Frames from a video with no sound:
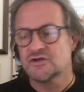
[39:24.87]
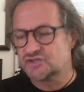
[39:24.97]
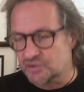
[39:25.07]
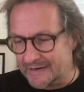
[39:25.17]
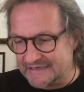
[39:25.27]

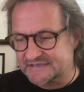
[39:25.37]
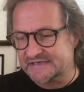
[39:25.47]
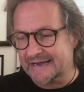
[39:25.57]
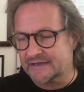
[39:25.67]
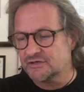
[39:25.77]

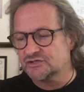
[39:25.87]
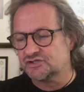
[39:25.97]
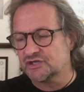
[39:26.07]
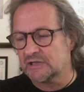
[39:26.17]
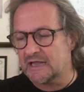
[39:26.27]
22nd of
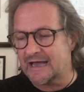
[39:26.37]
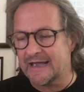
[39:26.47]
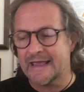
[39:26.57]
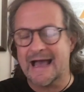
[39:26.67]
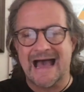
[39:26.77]

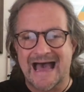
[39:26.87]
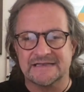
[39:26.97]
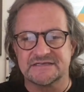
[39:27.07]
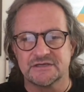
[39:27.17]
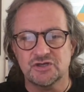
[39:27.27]
July
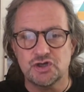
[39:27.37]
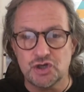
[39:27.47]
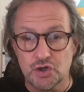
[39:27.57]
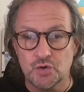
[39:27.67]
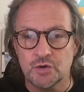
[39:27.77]
at
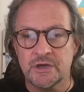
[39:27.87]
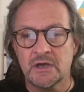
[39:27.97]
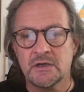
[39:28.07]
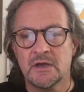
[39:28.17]
noon